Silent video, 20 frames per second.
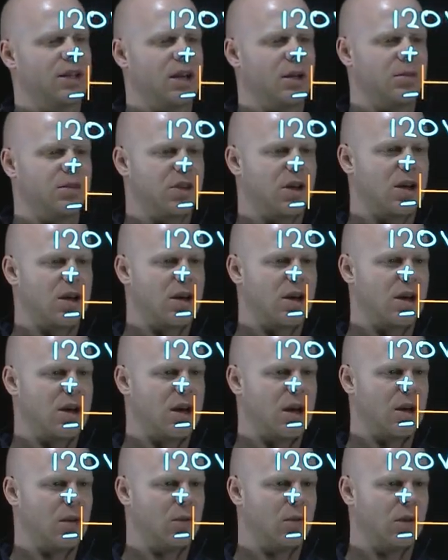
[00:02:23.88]
times R,
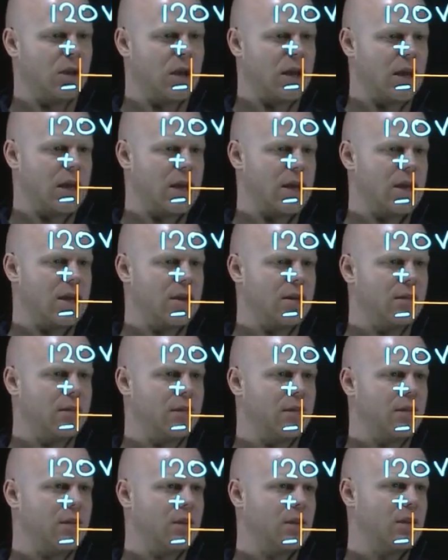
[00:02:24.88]
I will
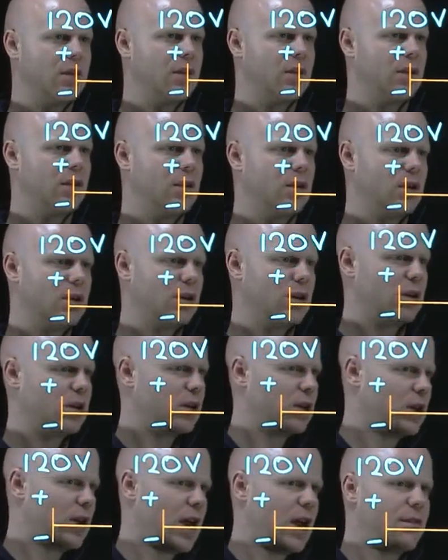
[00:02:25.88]
have
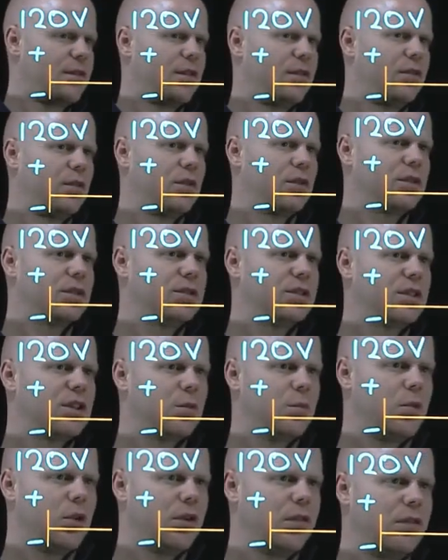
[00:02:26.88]
half a volt,
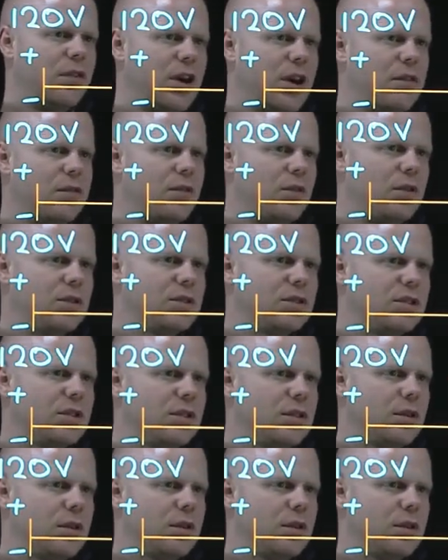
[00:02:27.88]
0.5 volts